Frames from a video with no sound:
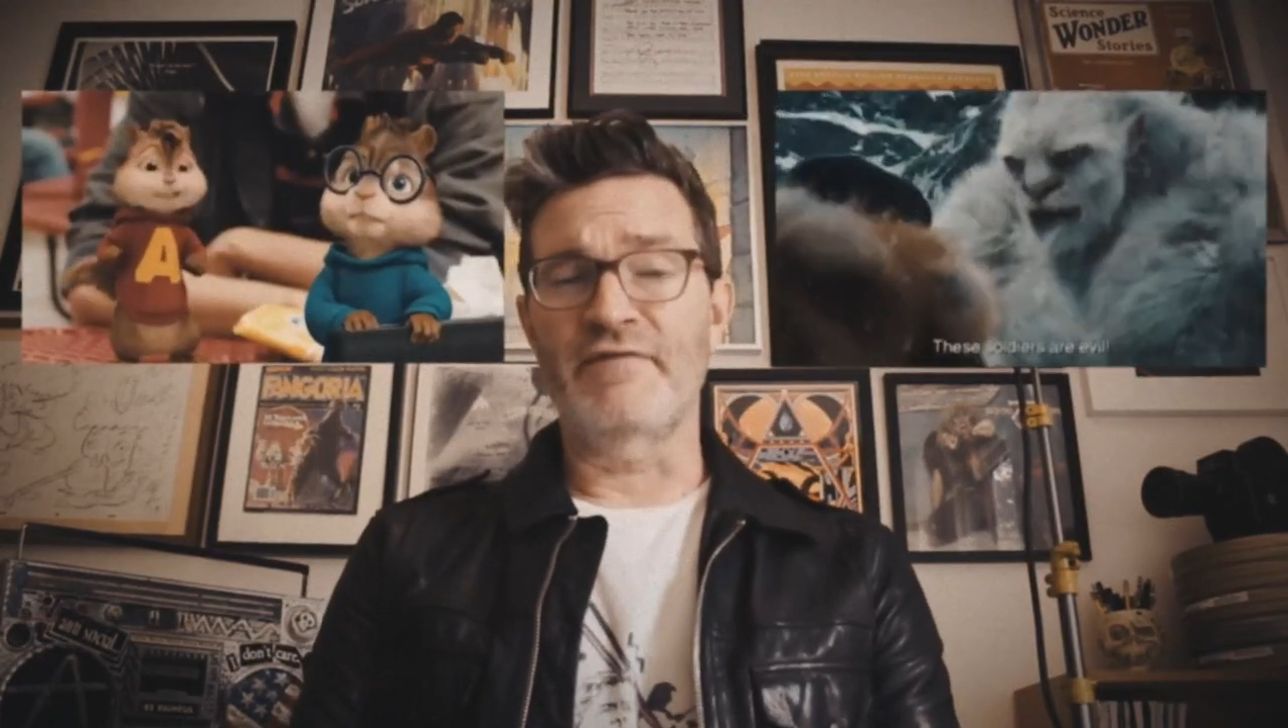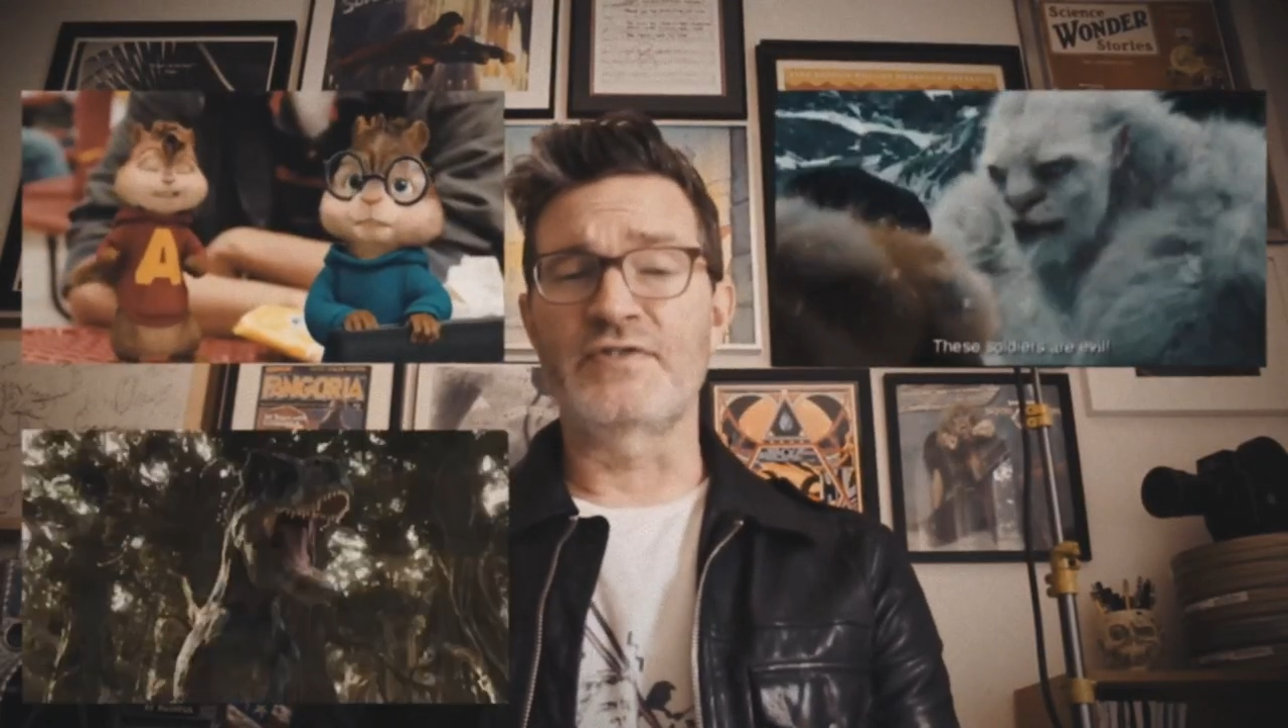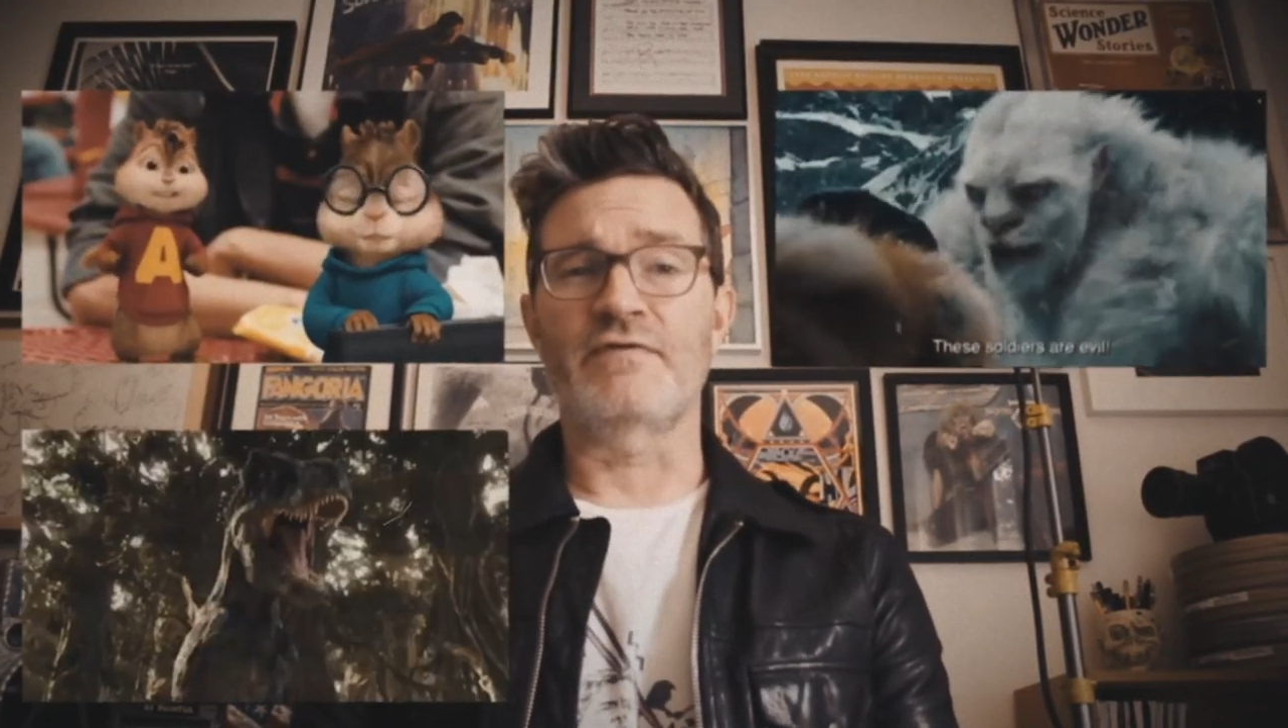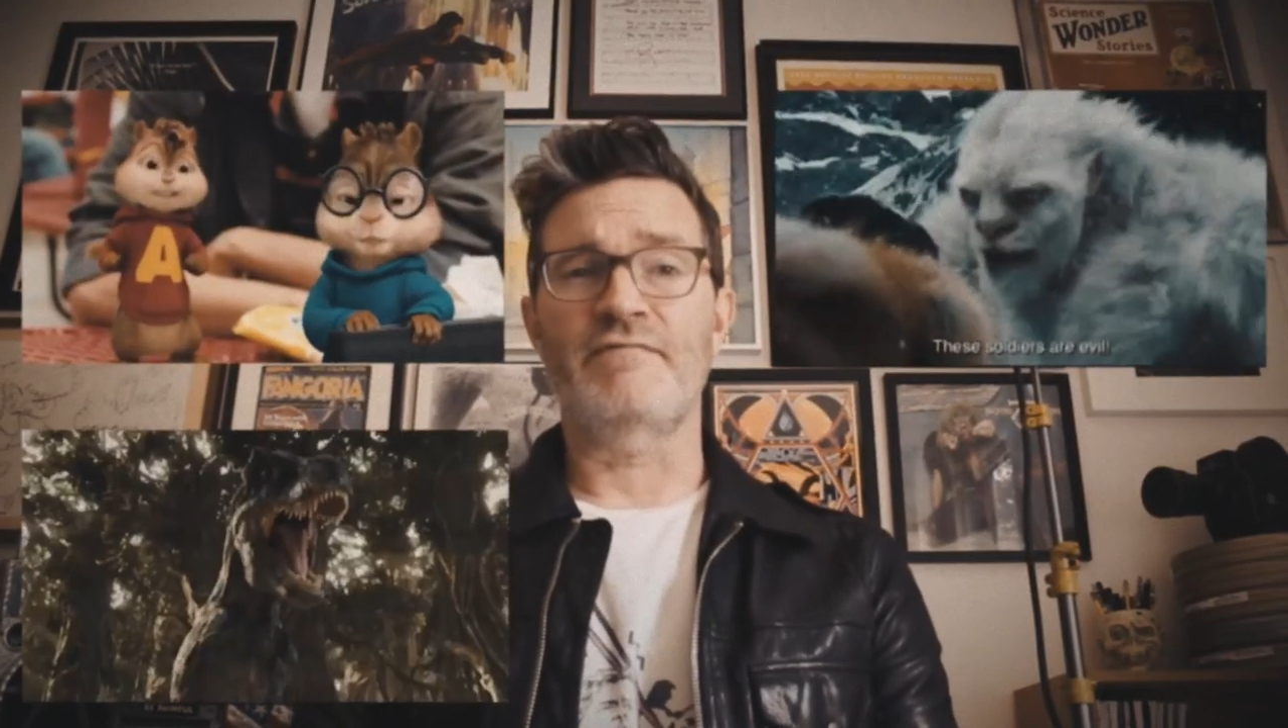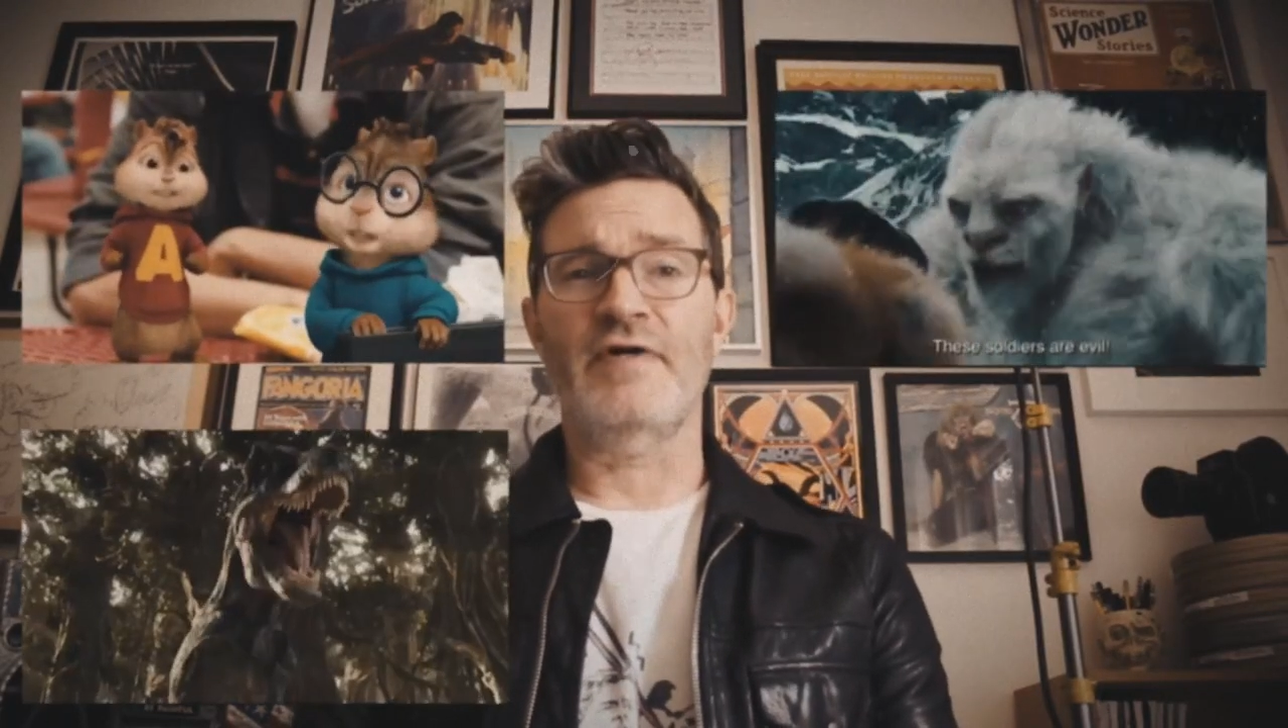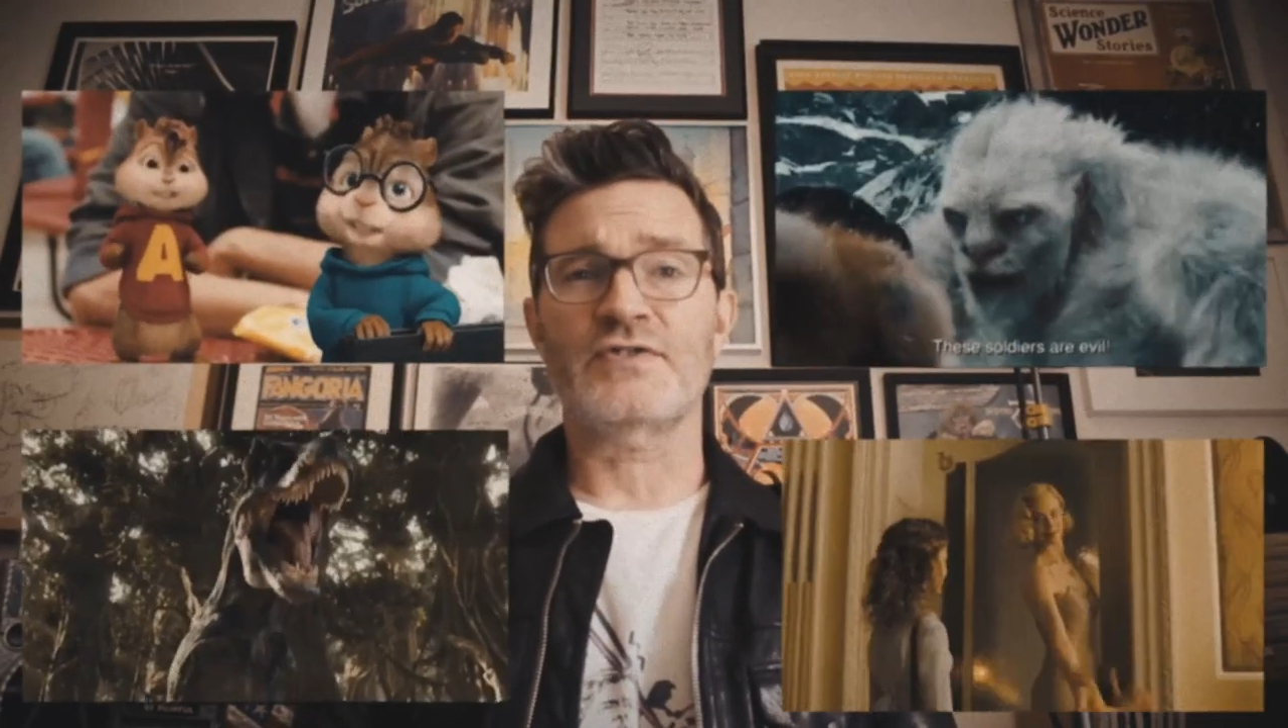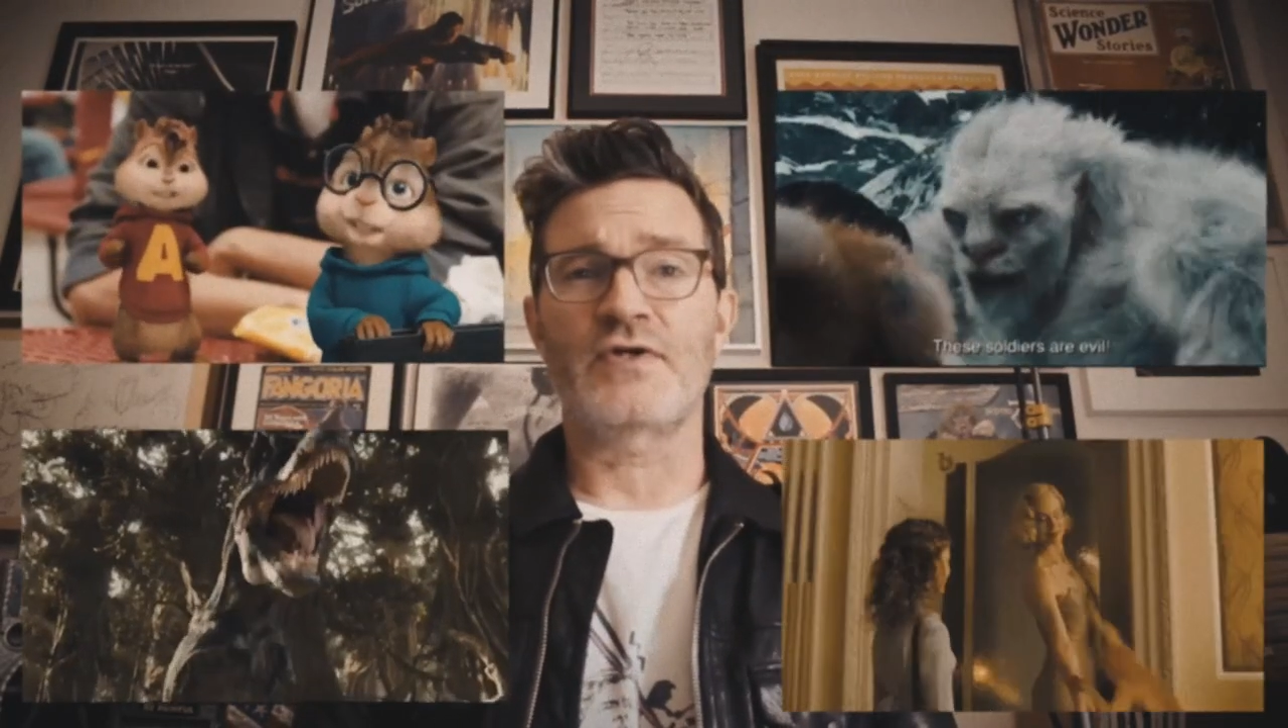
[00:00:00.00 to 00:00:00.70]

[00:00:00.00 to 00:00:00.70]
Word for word: visual effects